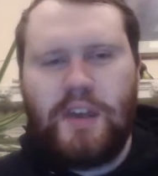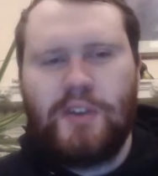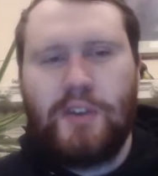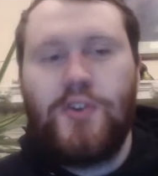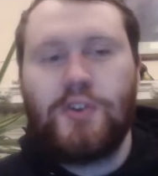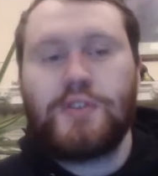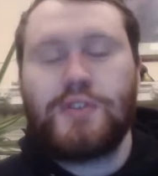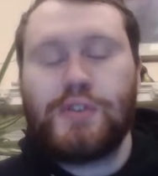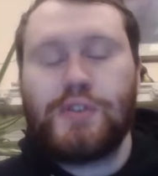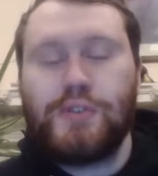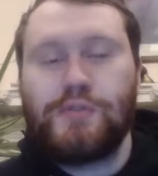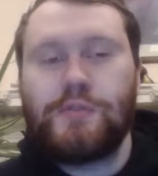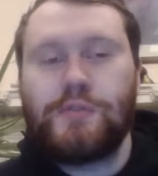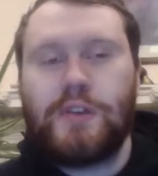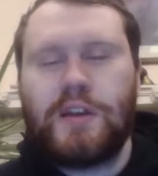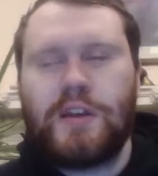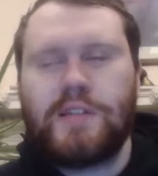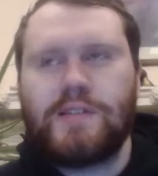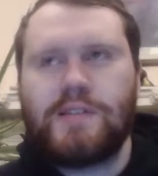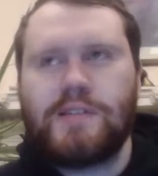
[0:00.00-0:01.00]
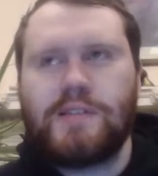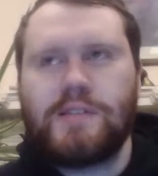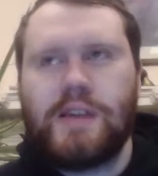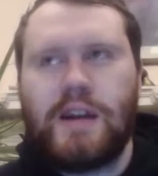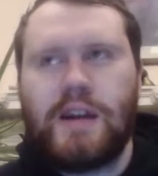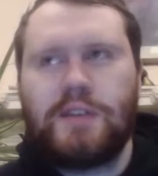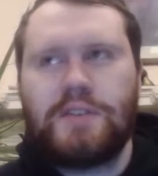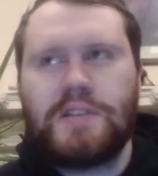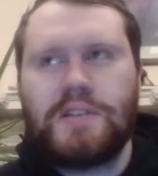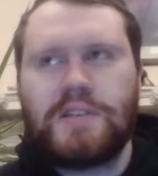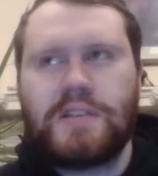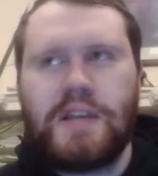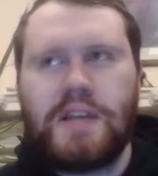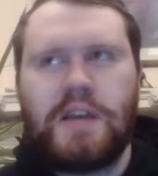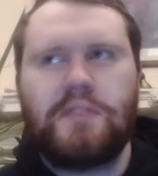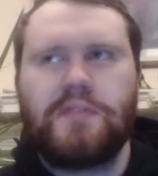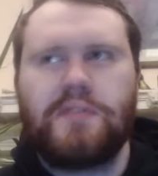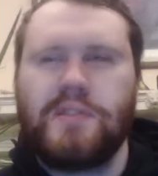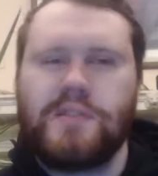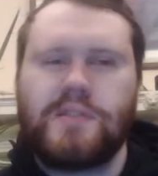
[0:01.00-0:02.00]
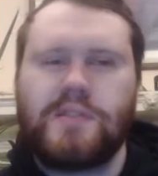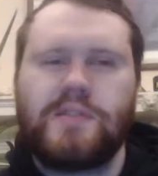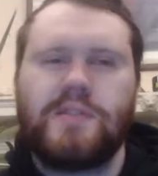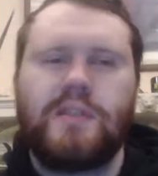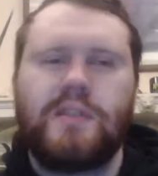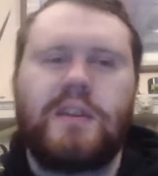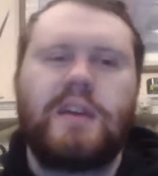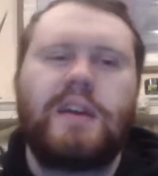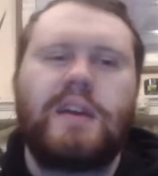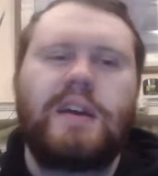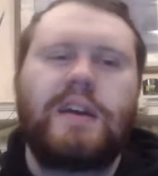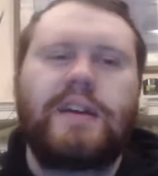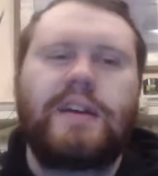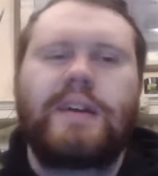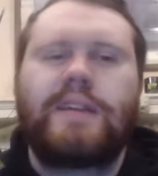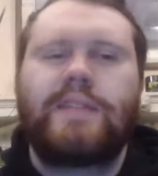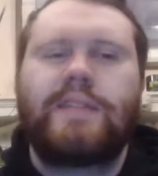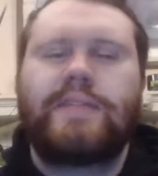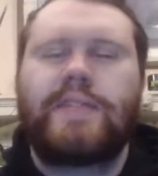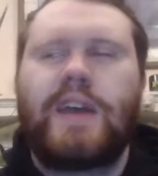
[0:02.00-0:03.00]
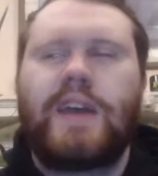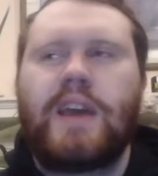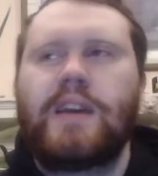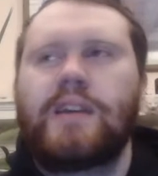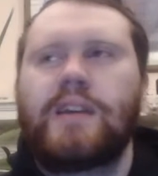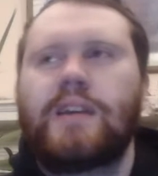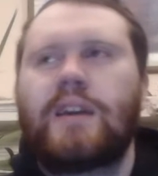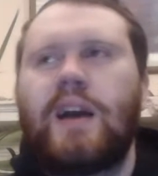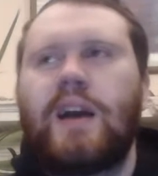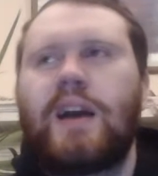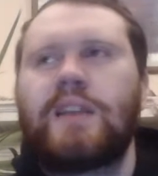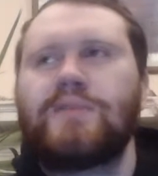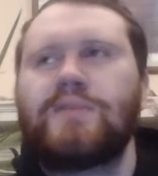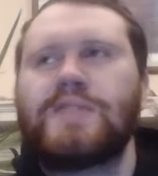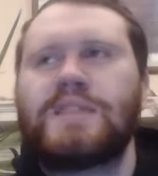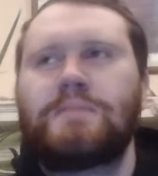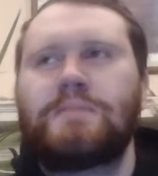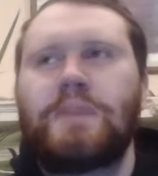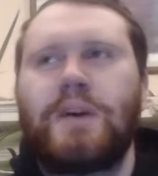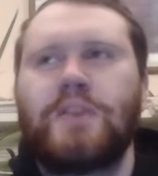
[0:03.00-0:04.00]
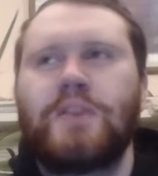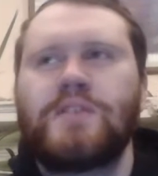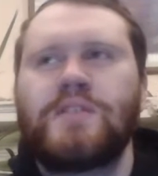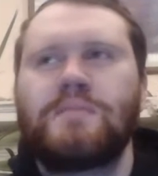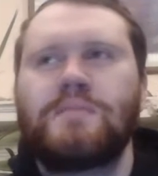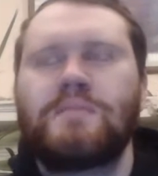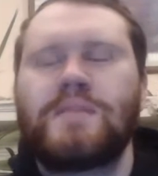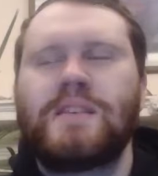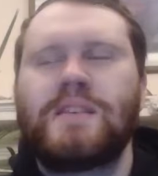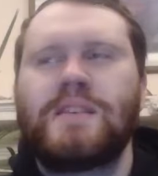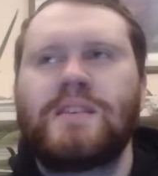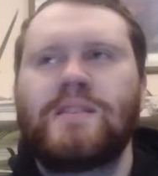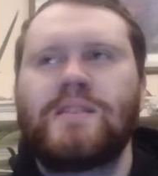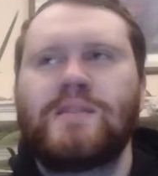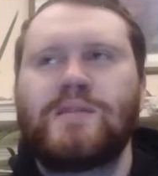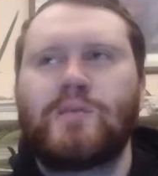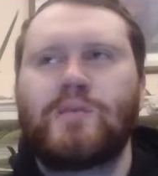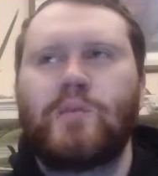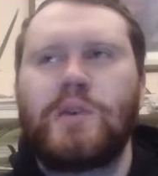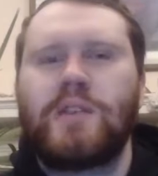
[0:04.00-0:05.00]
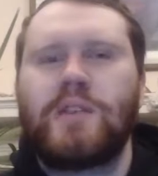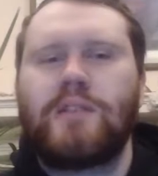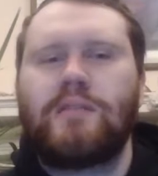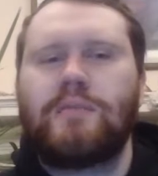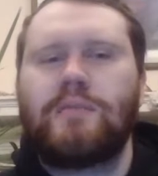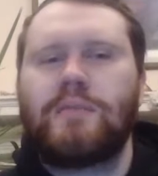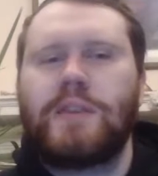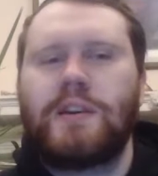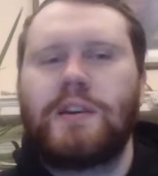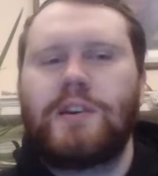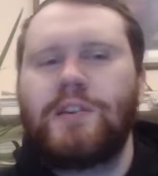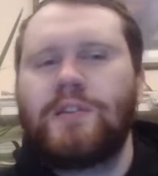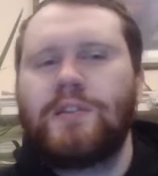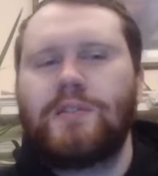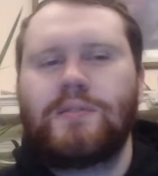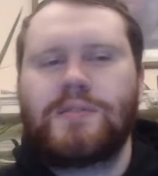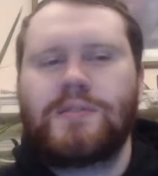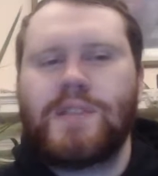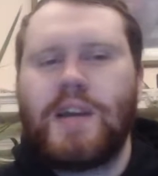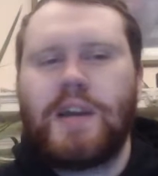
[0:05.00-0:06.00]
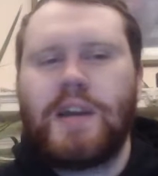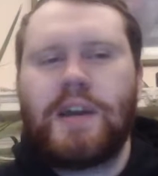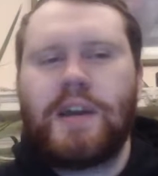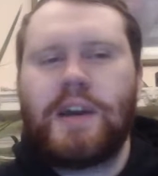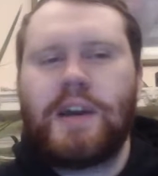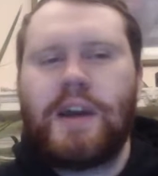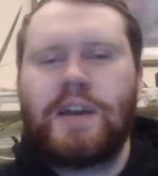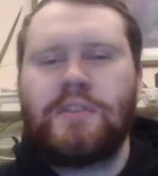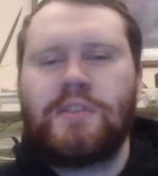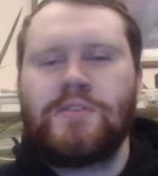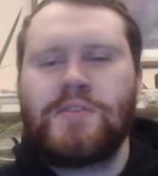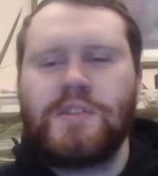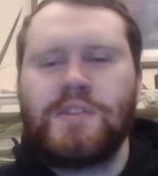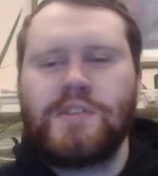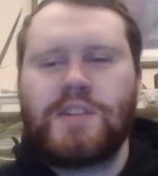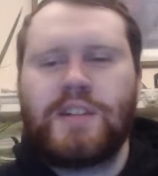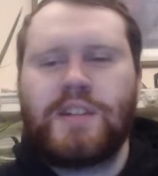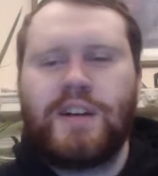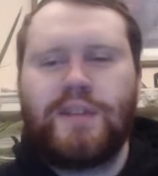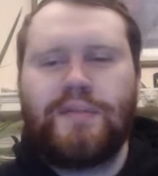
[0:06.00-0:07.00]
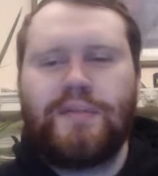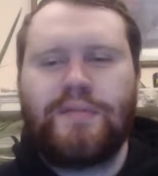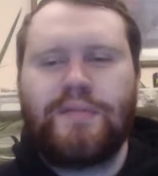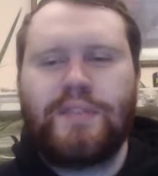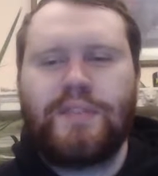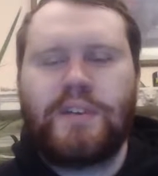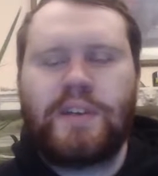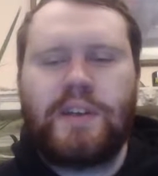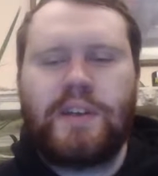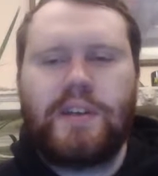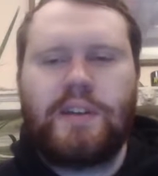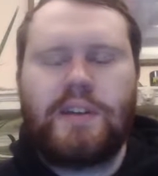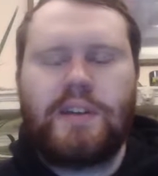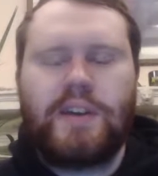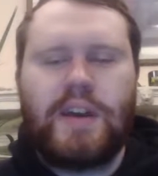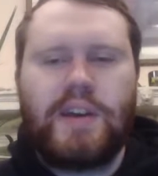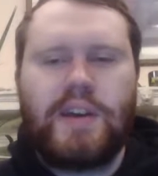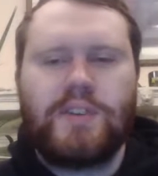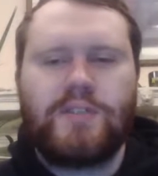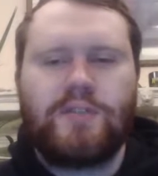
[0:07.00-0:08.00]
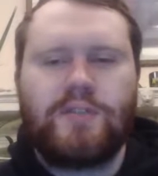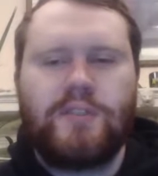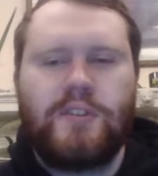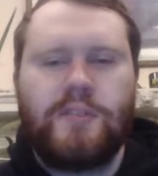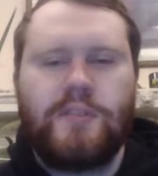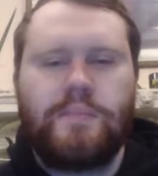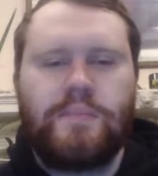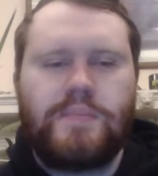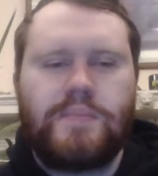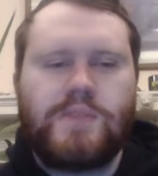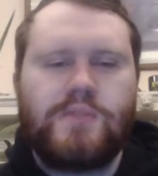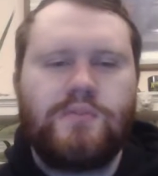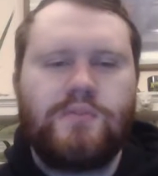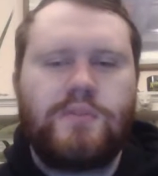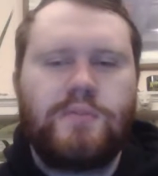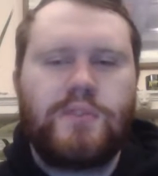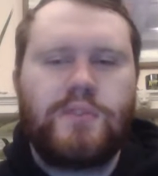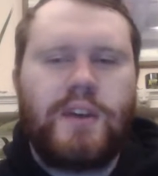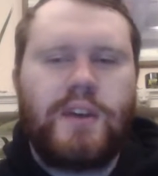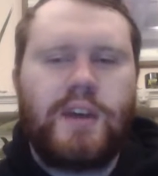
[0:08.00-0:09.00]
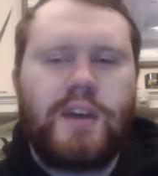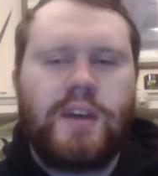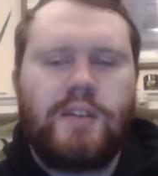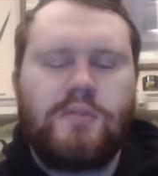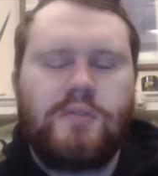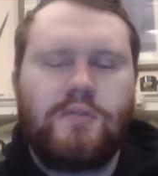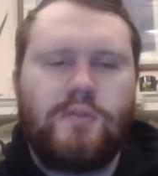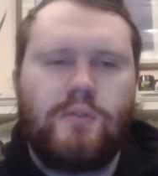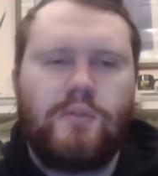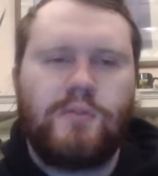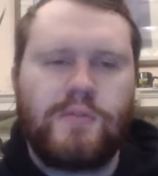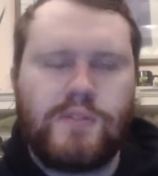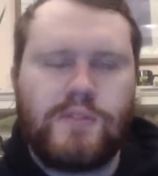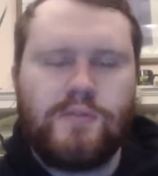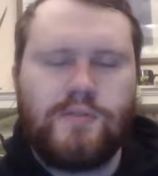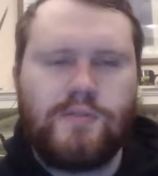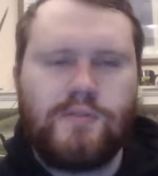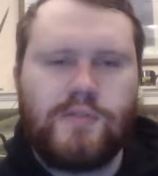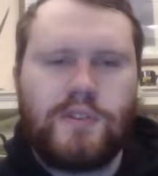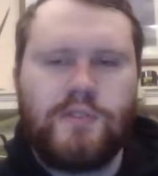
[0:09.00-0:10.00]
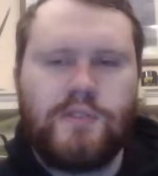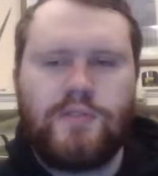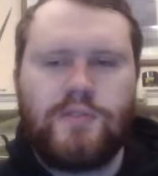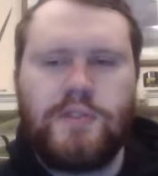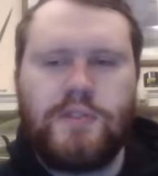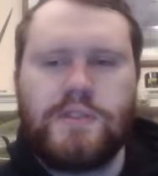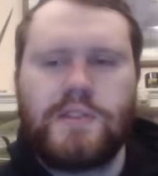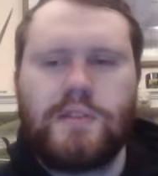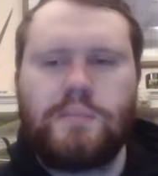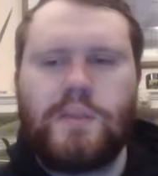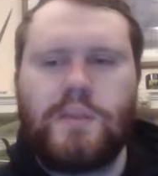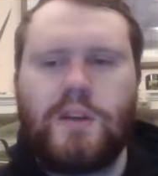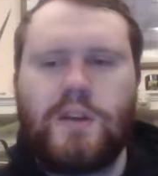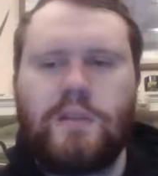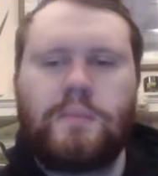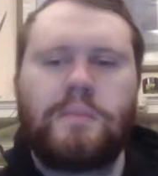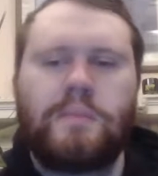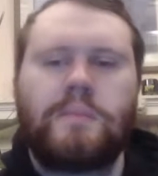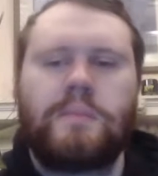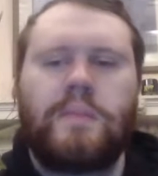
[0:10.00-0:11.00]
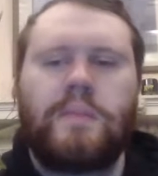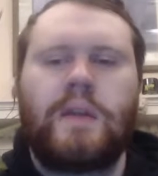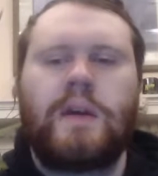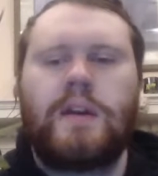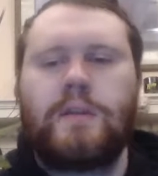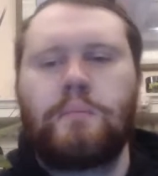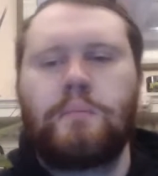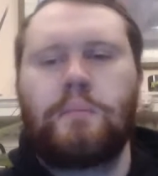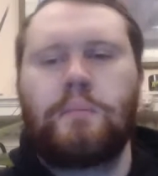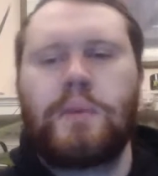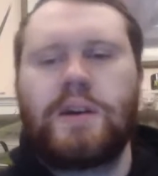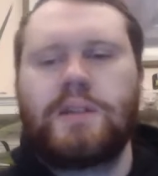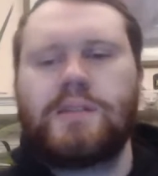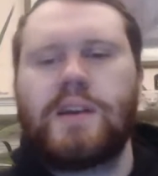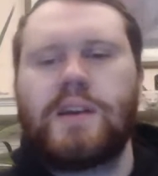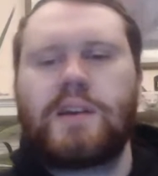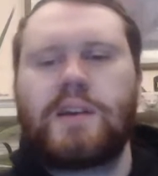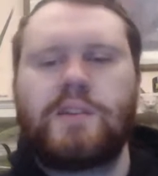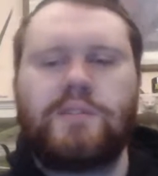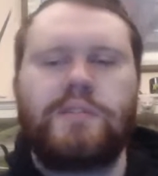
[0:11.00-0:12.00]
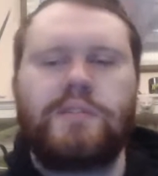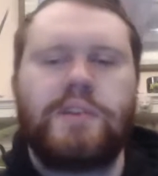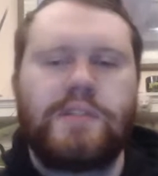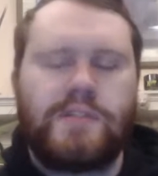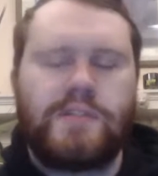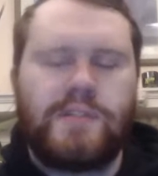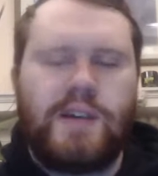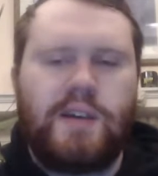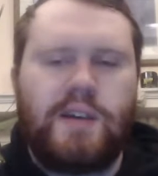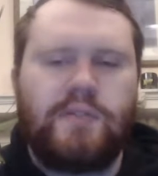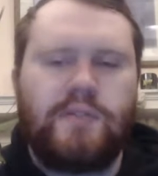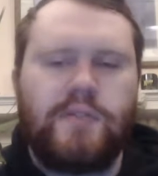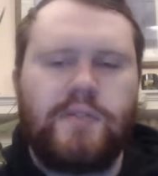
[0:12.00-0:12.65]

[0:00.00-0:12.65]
And also, it's entirely silent. They kind of spell some things with their psychic energy stuff occasionally to communicate or to illustrate something. But technically, it's silent.